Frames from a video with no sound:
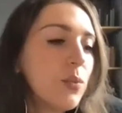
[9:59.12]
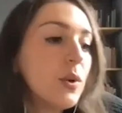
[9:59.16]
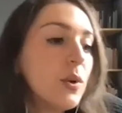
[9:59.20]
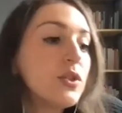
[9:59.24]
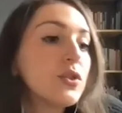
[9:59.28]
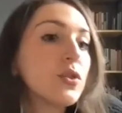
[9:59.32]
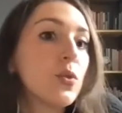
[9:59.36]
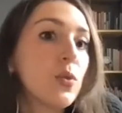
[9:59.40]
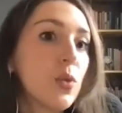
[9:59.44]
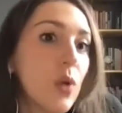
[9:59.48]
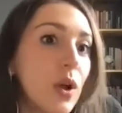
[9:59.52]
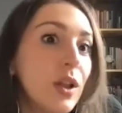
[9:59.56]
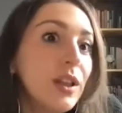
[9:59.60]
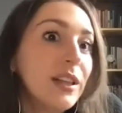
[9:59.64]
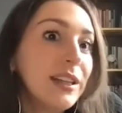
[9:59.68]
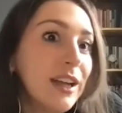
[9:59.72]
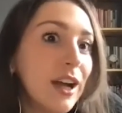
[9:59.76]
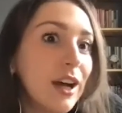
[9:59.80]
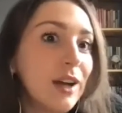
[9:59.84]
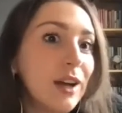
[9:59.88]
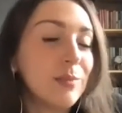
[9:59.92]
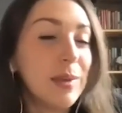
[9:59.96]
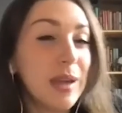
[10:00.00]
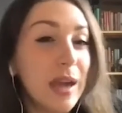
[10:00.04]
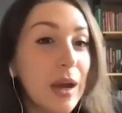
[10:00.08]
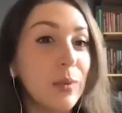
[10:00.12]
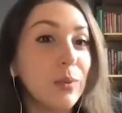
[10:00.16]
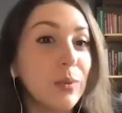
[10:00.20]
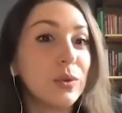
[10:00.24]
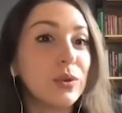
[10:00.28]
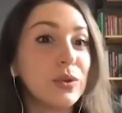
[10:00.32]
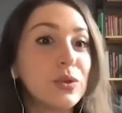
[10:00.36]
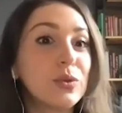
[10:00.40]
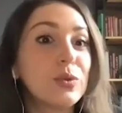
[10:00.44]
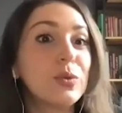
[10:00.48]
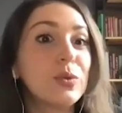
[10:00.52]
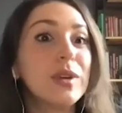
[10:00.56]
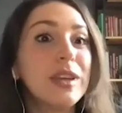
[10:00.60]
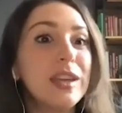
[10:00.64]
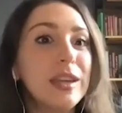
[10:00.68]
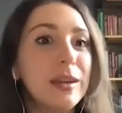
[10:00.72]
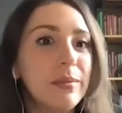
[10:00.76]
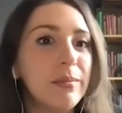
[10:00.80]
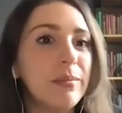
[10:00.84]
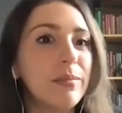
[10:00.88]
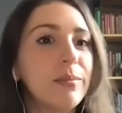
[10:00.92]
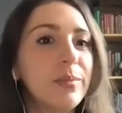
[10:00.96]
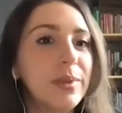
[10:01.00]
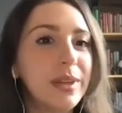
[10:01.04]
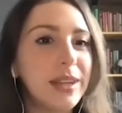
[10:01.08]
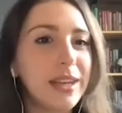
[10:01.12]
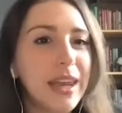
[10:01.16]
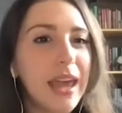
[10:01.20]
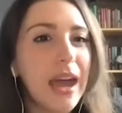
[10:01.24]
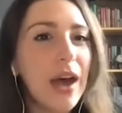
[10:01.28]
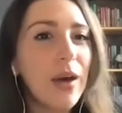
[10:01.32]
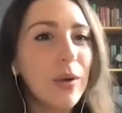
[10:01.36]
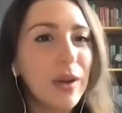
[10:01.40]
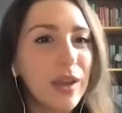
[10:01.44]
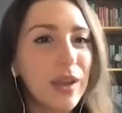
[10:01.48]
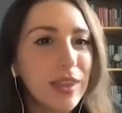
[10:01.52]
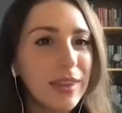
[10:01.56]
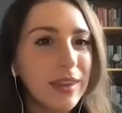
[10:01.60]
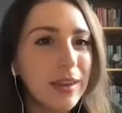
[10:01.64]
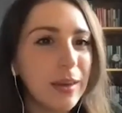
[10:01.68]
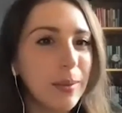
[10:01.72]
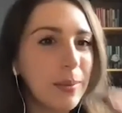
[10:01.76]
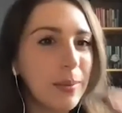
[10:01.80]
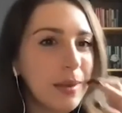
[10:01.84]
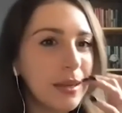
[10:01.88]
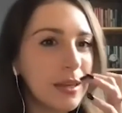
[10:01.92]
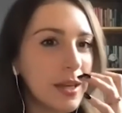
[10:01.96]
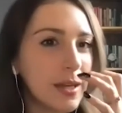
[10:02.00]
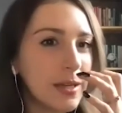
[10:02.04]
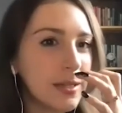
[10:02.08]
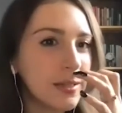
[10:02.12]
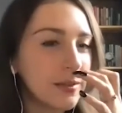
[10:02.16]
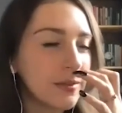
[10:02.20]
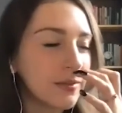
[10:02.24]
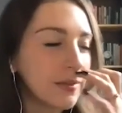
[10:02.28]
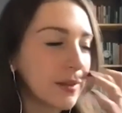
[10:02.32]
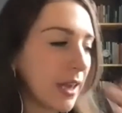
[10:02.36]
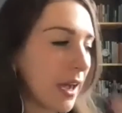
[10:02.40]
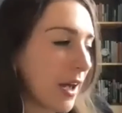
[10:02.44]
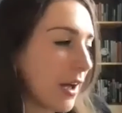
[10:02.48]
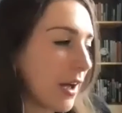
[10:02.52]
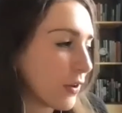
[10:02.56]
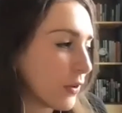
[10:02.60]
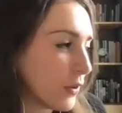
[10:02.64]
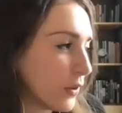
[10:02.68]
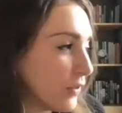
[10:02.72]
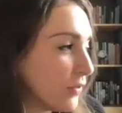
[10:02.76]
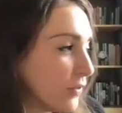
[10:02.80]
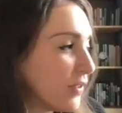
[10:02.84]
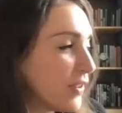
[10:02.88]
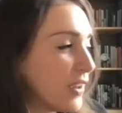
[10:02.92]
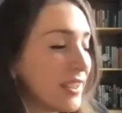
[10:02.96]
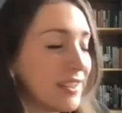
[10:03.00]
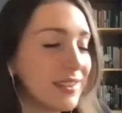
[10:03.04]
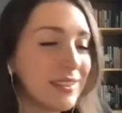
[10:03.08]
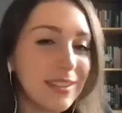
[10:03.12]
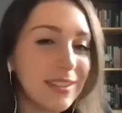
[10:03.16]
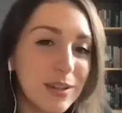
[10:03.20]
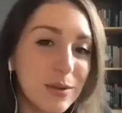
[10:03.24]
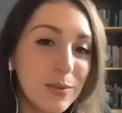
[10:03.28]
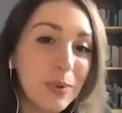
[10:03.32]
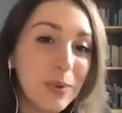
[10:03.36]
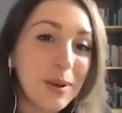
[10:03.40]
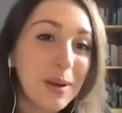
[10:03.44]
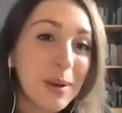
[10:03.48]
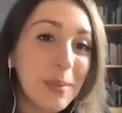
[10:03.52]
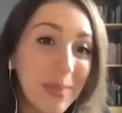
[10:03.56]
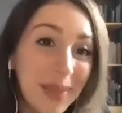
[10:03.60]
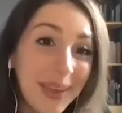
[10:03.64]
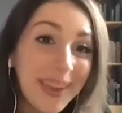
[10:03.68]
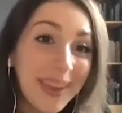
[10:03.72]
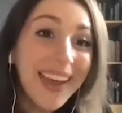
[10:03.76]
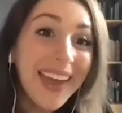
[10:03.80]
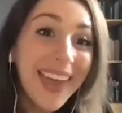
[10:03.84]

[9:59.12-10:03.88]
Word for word: one's crawling on me, I will scream. But now I think because of Cackle, if I see one, I'm like,